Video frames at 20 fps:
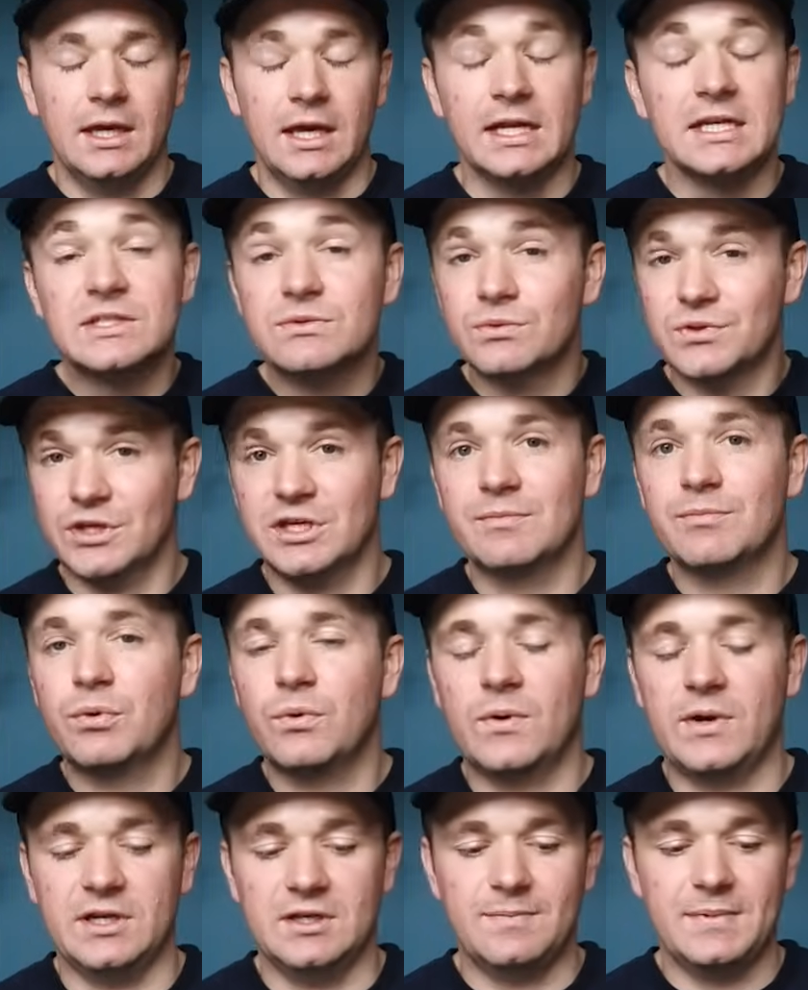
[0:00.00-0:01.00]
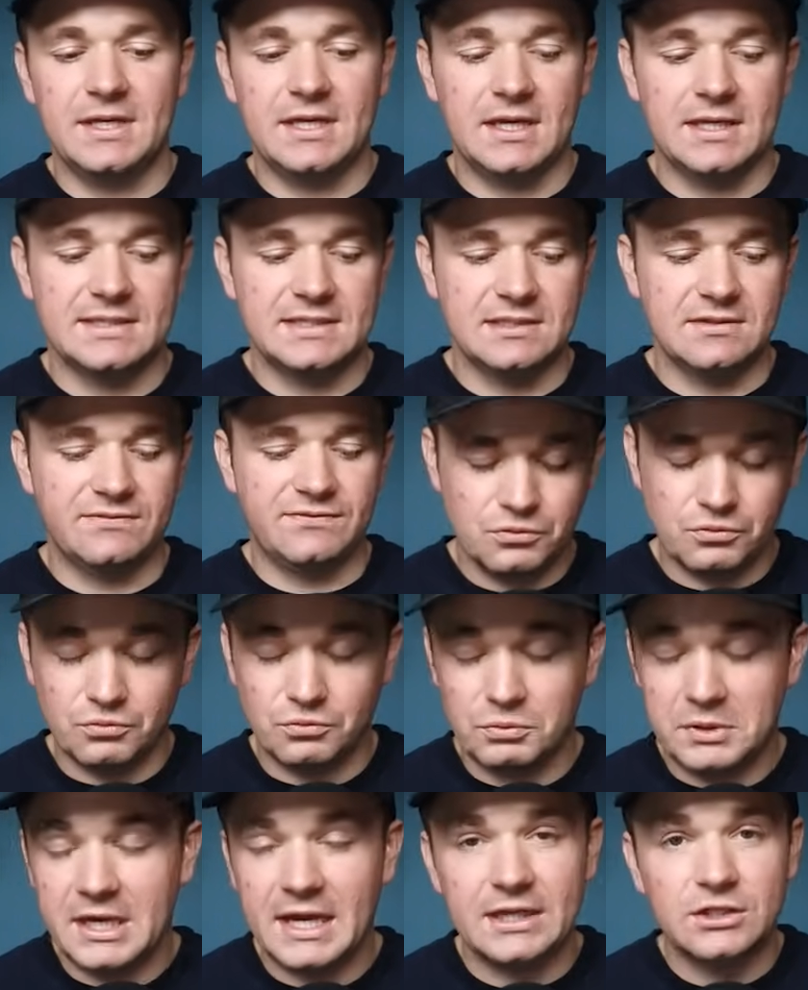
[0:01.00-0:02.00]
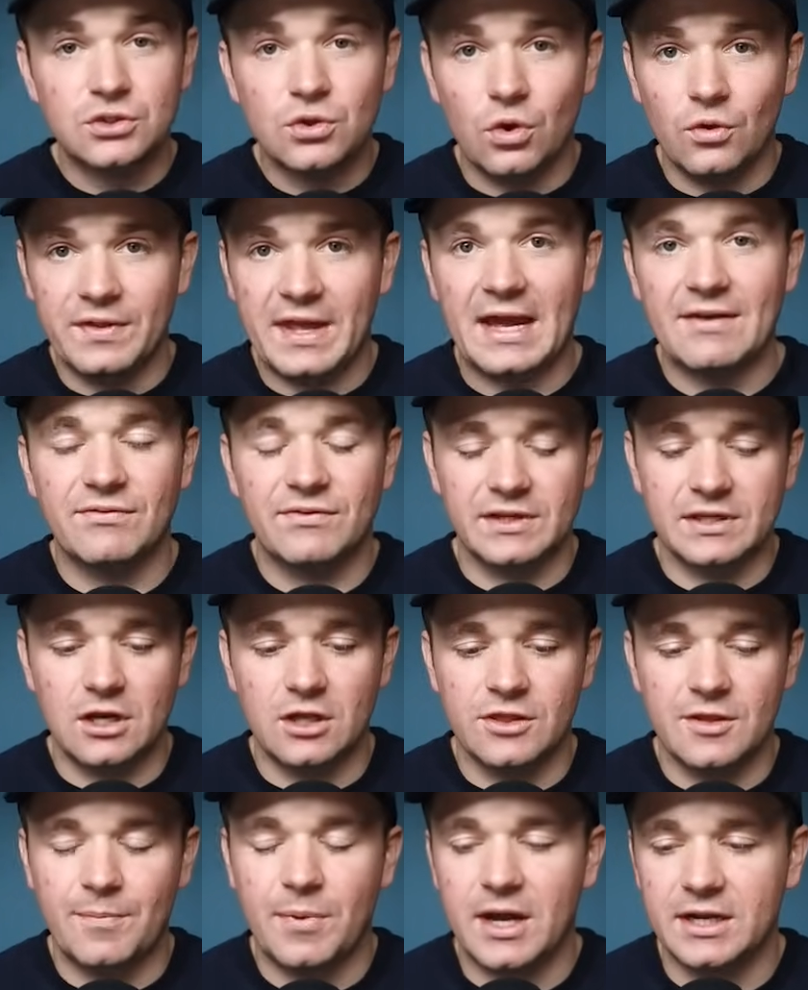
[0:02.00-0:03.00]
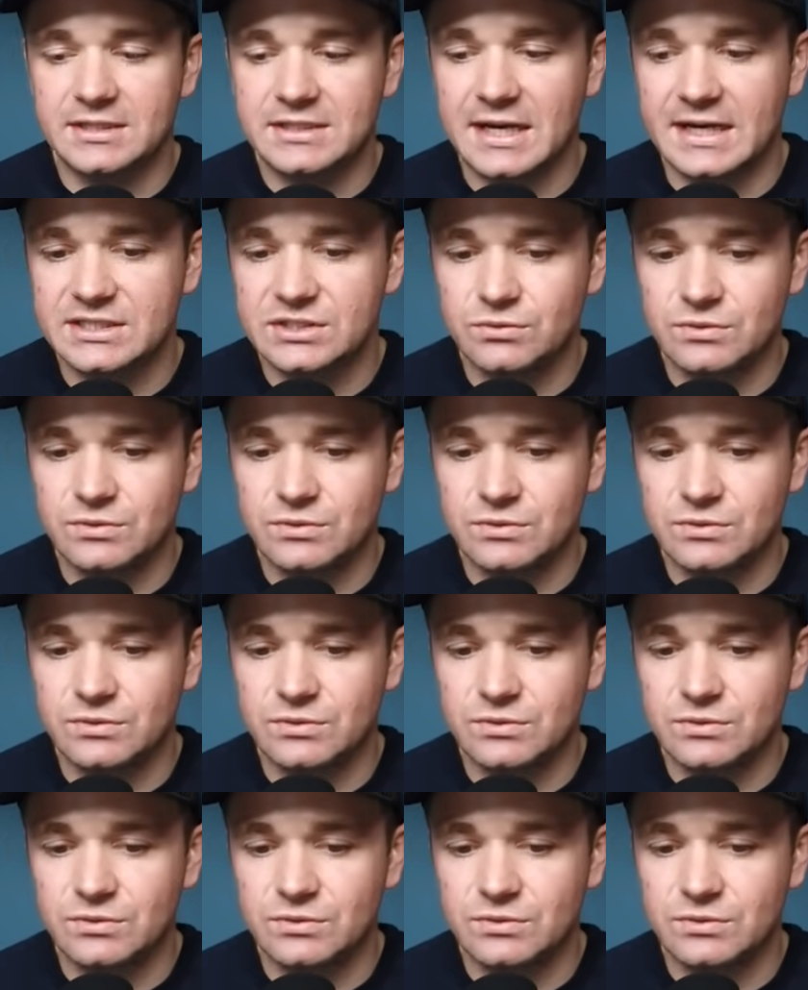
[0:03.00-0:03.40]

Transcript: And it's really important, because if we had Cole Naflick on the podcast